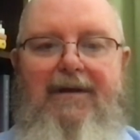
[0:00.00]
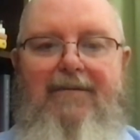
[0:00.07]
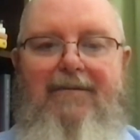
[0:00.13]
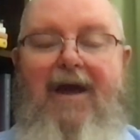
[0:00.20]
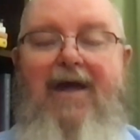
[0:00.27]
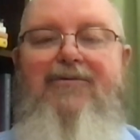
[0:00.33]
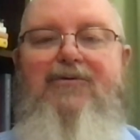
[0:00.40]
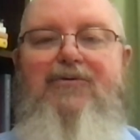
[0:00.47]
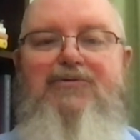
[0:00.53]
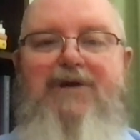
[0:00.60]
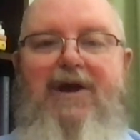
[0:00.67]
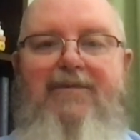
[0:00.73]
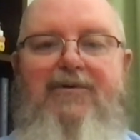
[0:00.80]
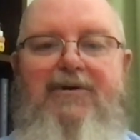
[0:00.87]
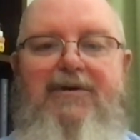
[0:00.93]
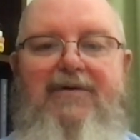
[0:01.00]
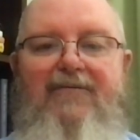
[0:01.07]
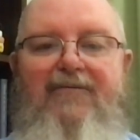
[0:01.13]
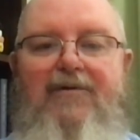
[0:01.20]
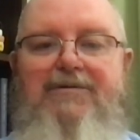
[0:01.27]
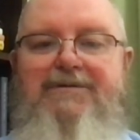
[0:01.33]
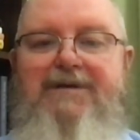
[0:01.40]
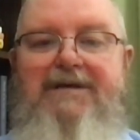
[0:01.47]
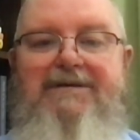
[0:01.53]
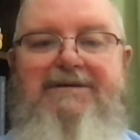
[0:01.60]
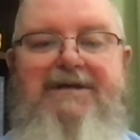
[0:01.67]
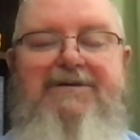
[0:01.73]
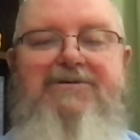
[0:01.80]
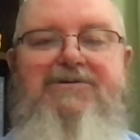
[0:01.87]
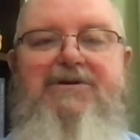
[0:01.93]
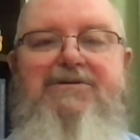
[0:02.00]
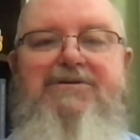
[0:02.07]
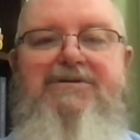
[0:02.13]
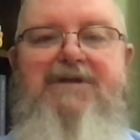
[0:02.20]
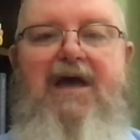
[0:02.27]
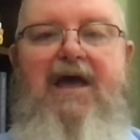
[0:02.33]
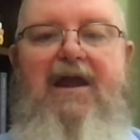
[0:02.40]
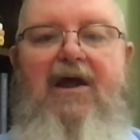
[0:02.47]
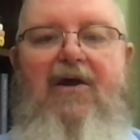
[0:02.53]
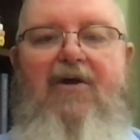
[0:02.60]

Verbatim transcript: Matthew chapter 10 verse 8 says just that.